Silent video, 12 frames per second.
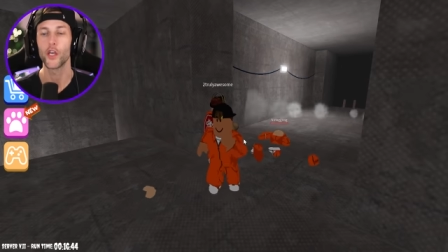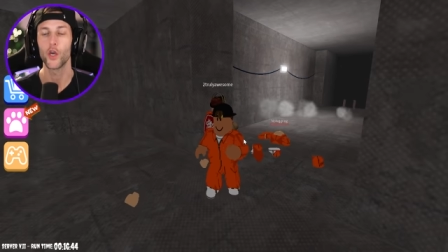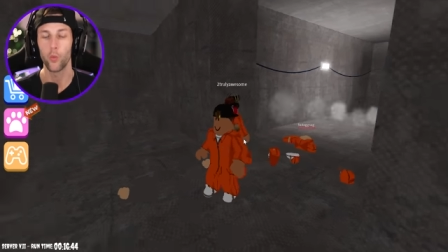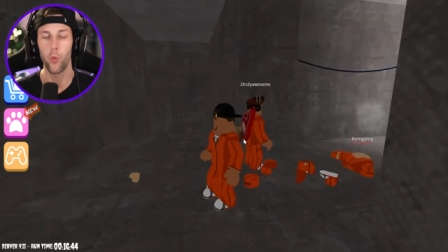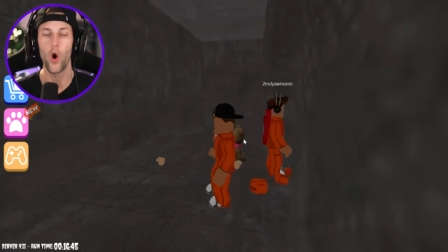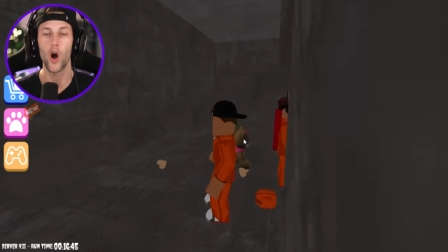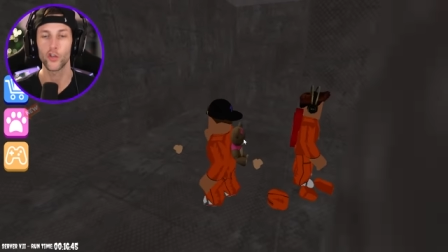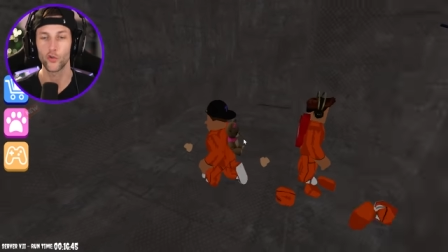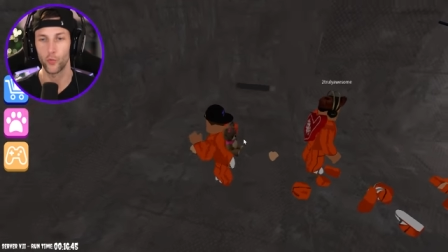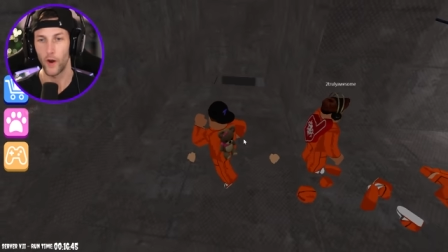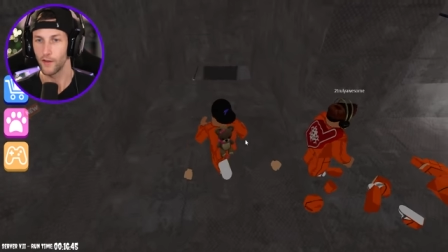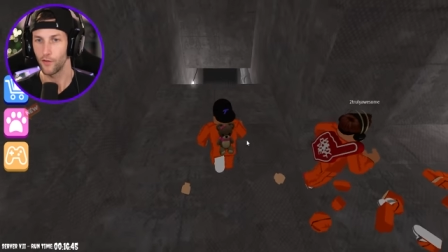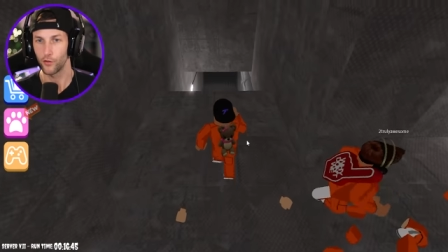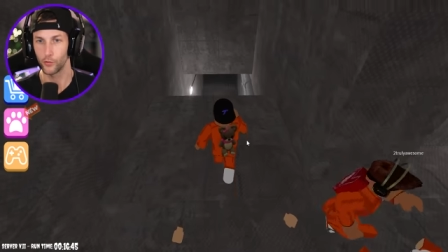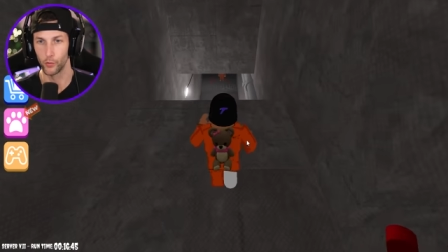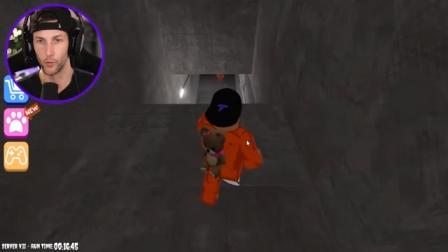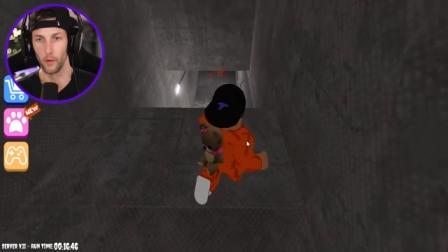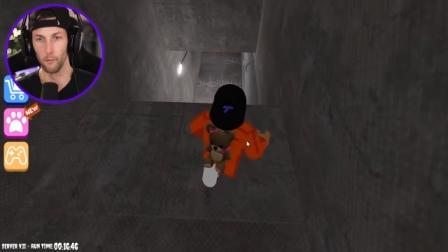You walked right
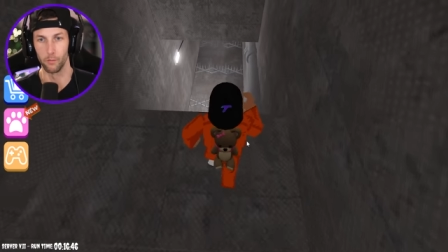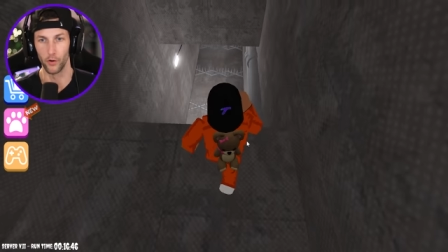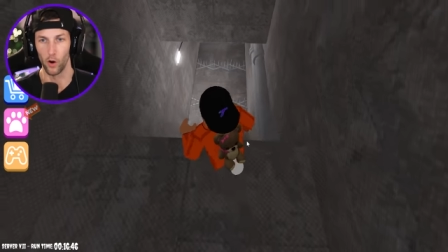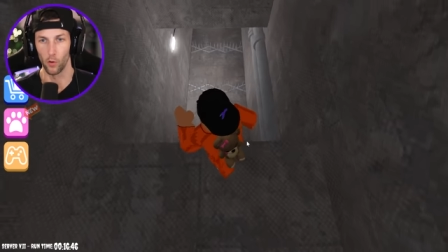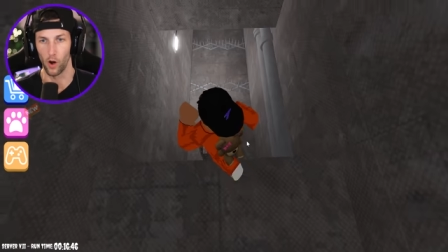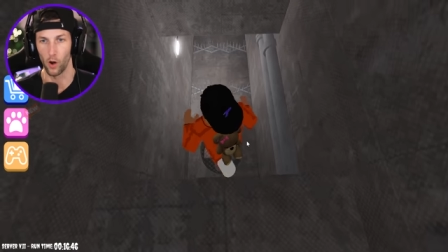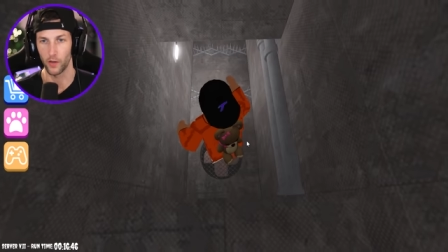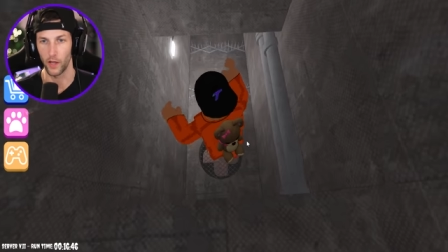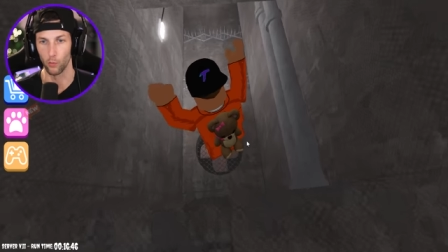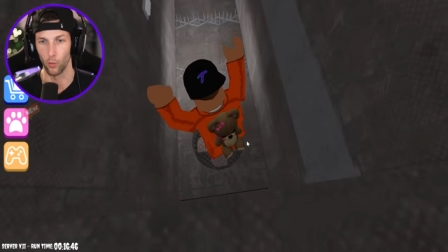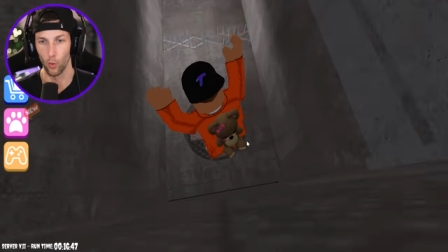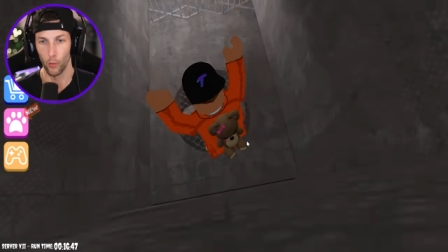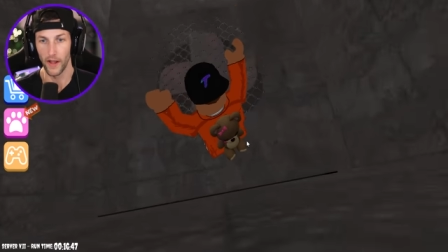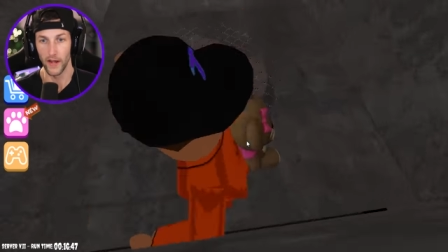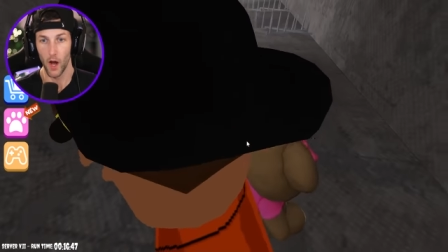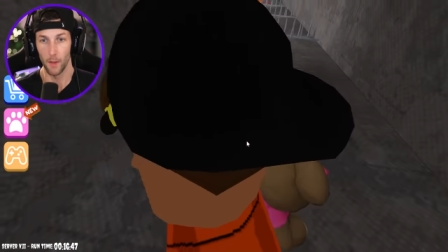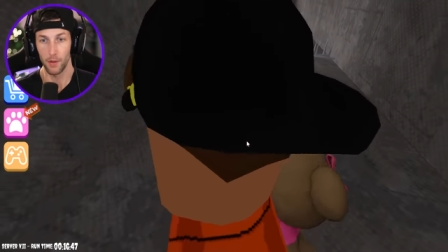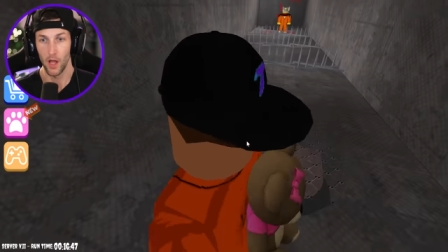through it, bro. Okay, we'll
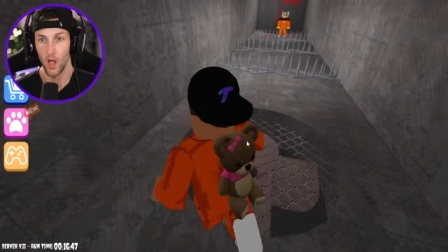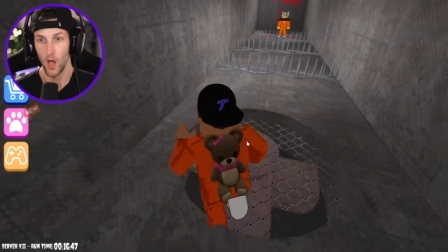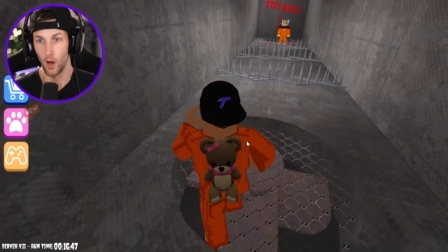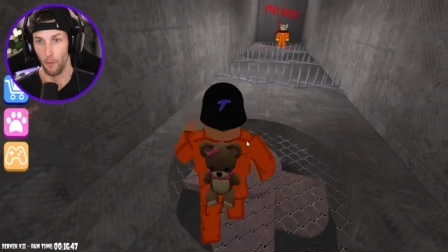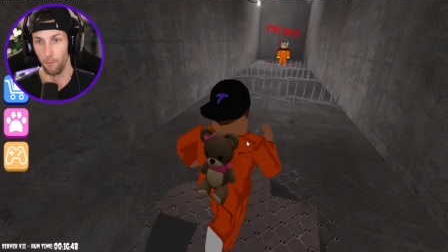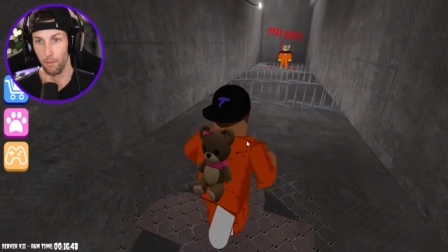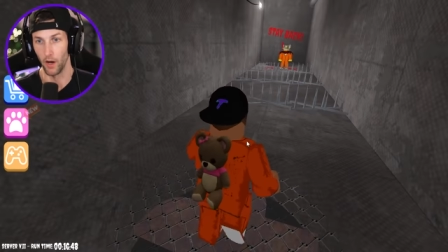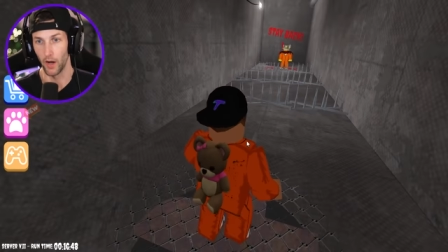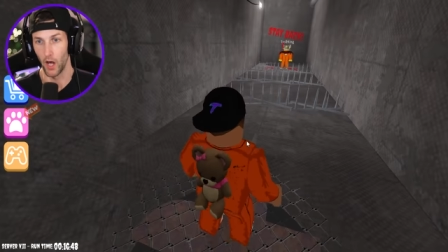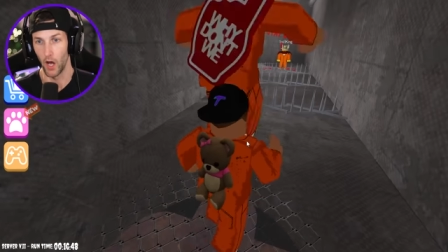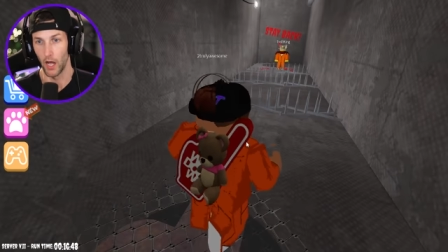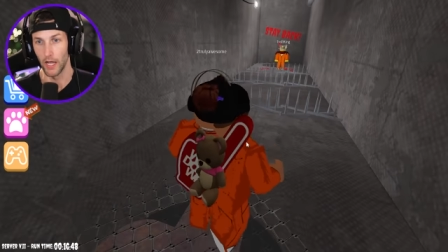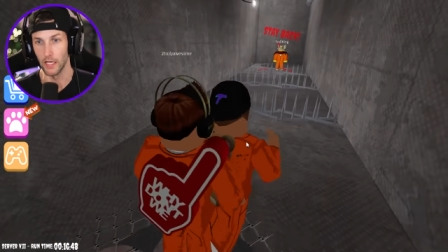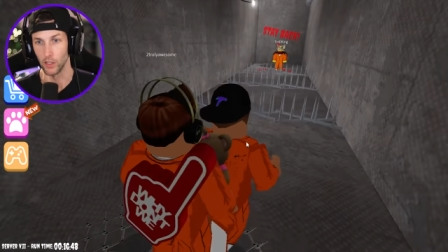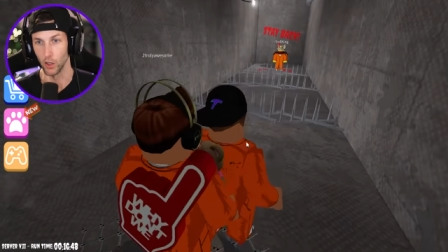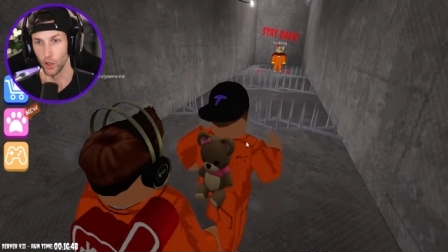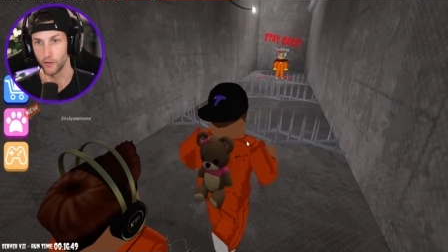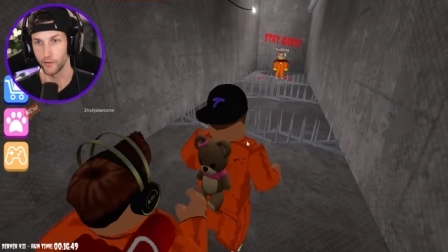wait up. But uh, it
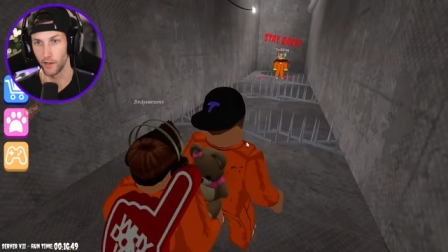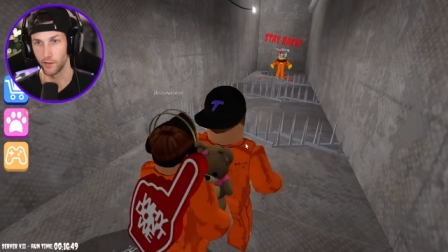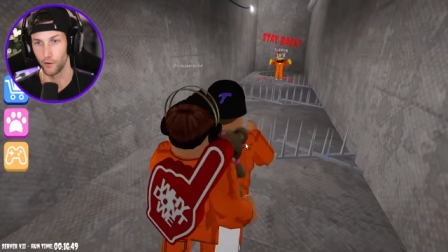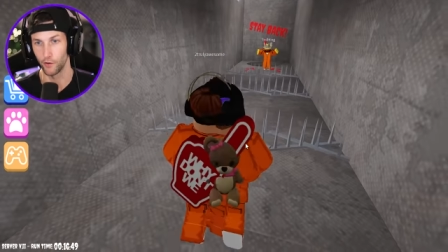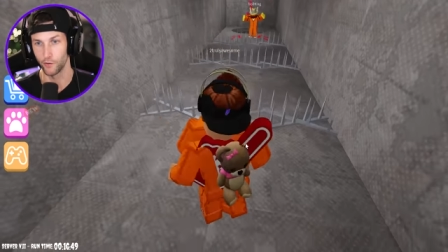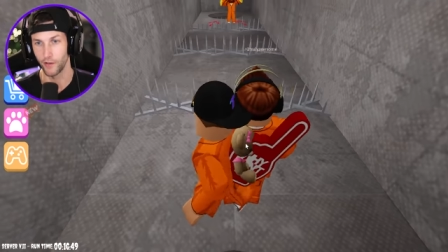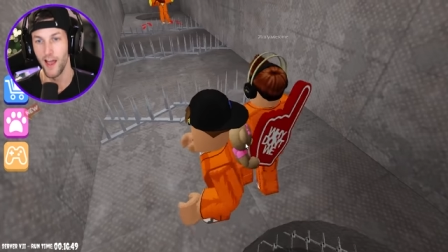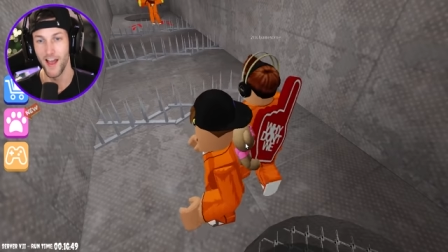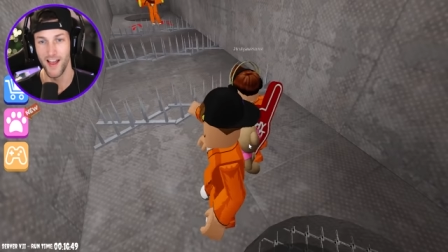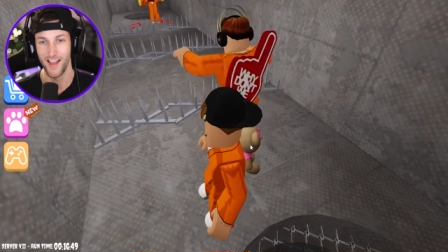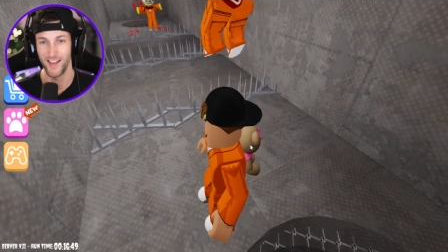looks like there's